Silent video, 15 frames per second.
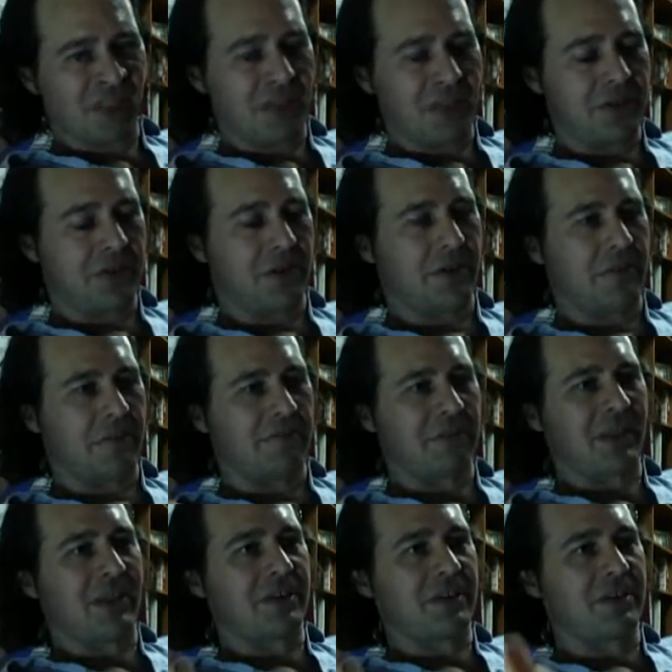So
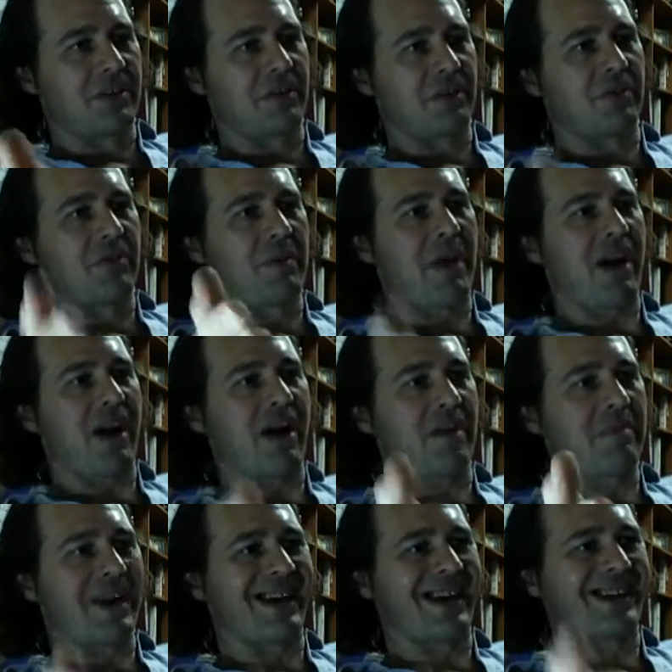the
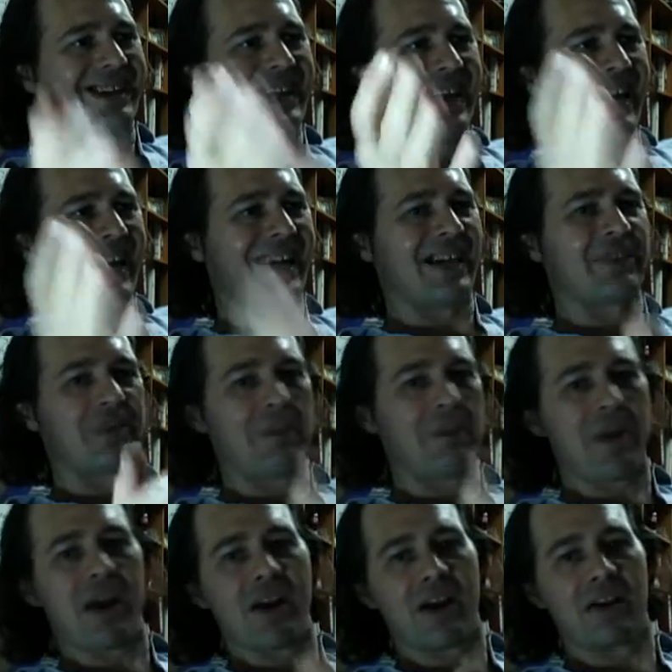repairman had
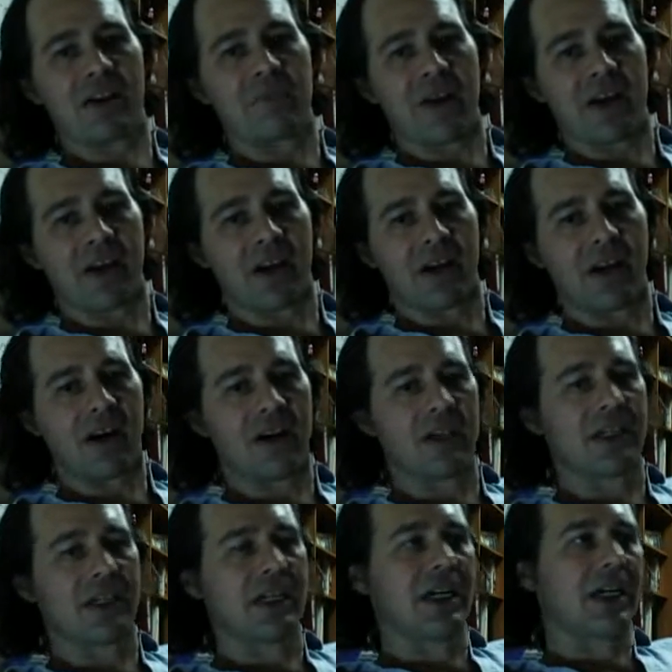repaired my car
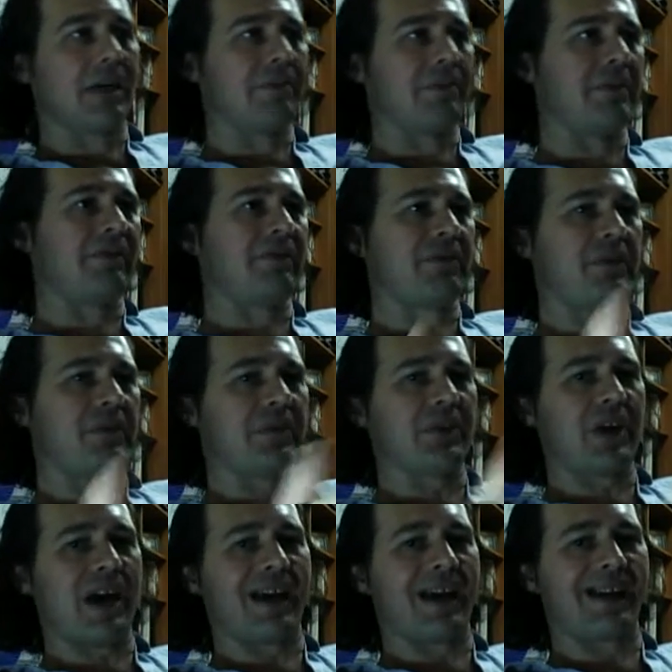
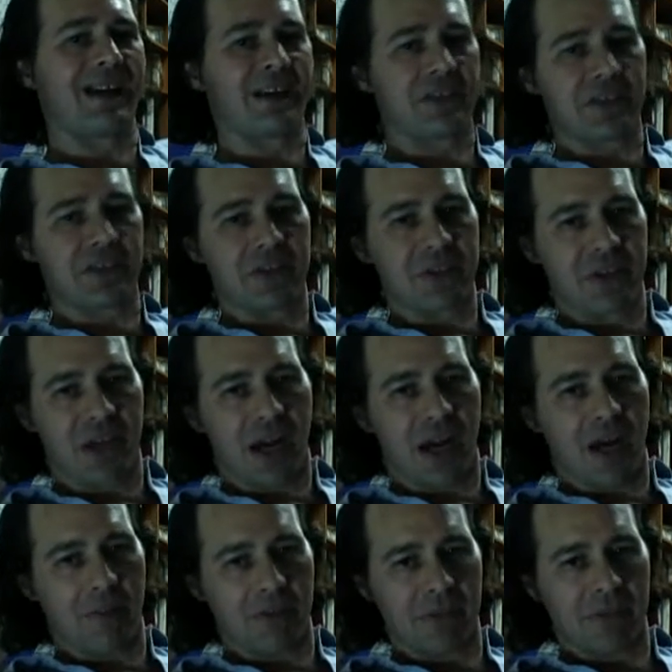before I got to the
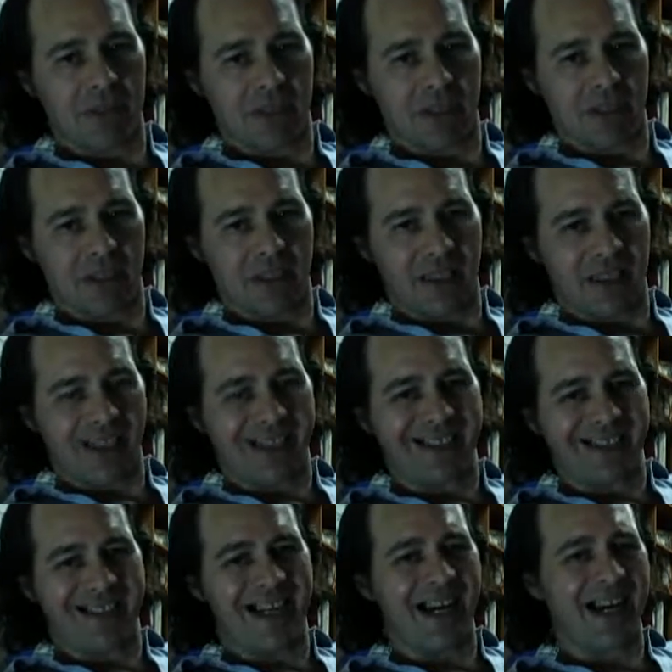shop,
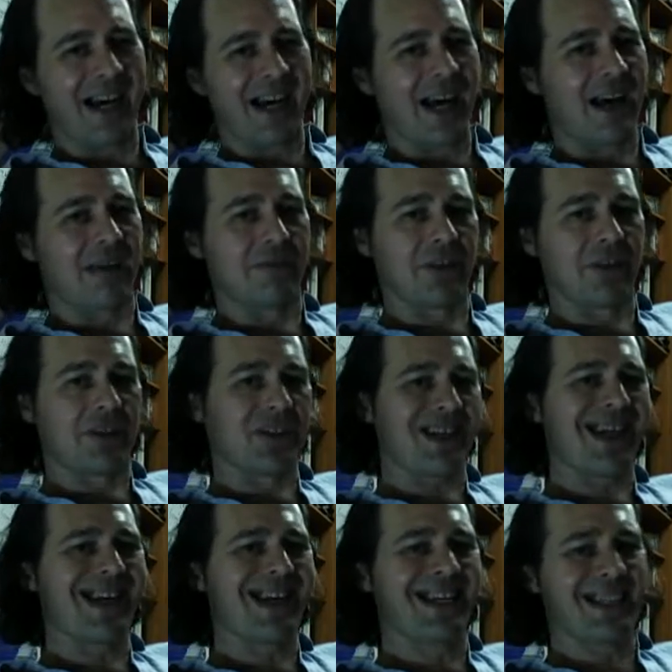and I have
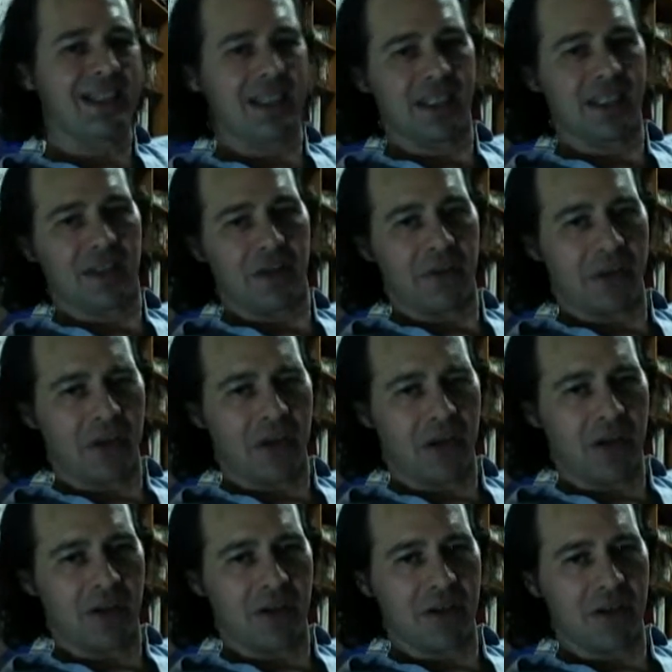taken the
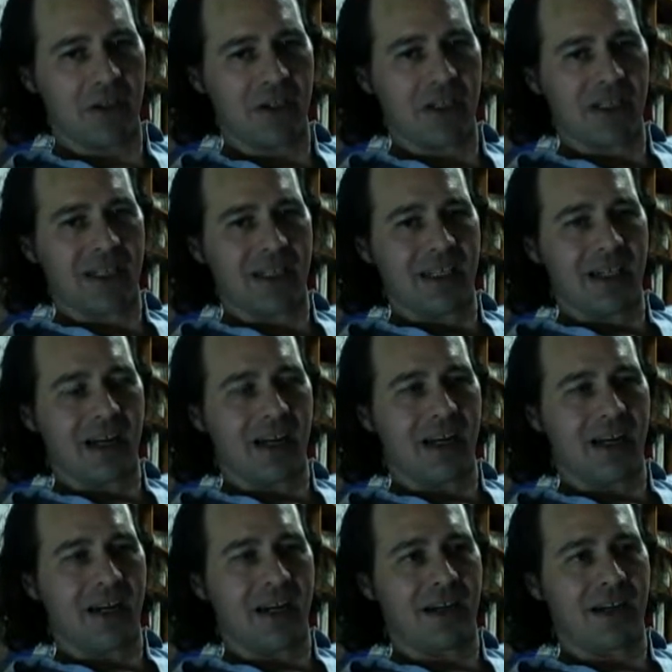car
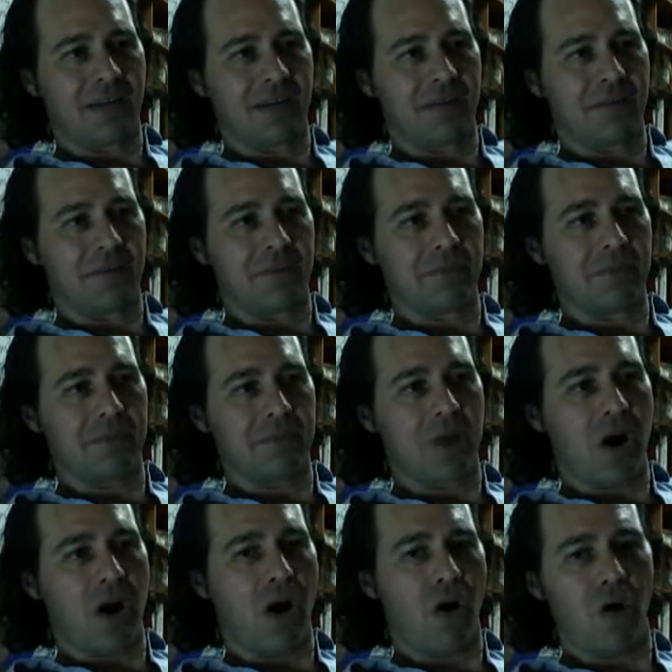
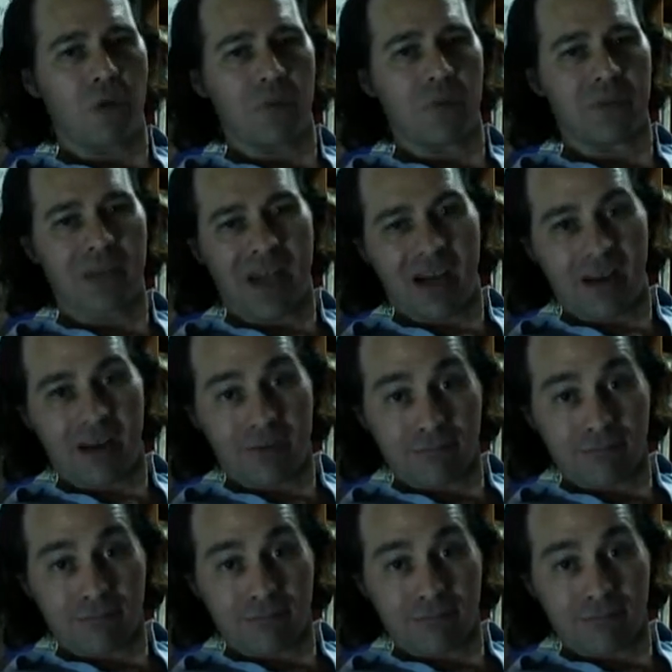home now,